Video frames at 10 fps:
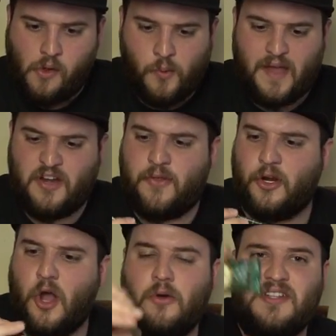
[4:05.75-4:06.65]
we have
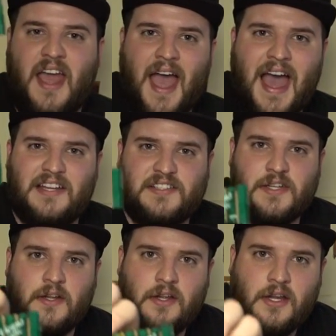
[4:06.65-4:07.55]
another Coke de
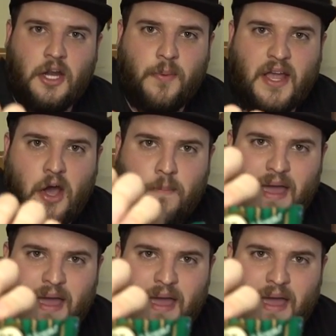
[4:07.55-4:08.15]
Ass. Here we go,